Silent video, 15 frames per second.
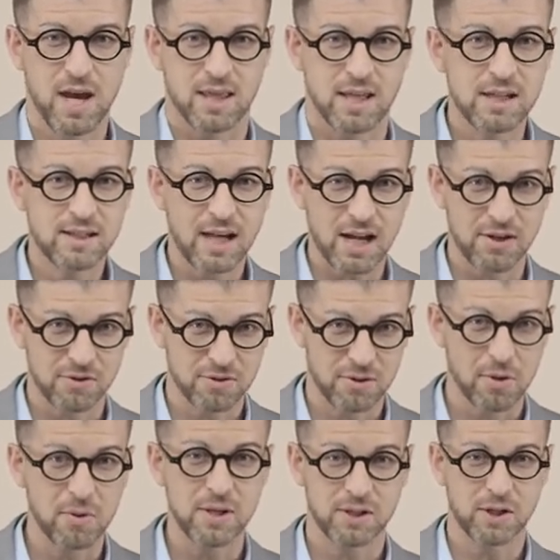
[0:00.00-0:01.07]
These kind of
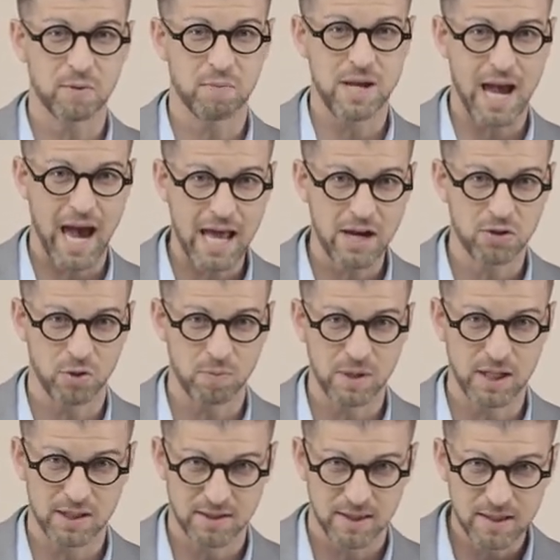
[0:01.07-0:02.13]
stories could be added to
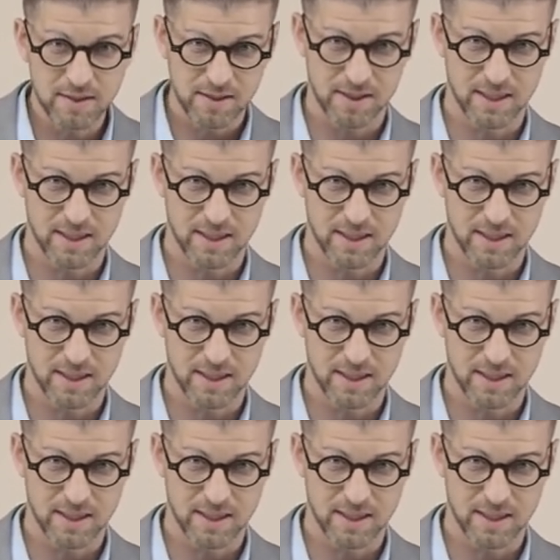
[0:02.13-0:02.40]
because this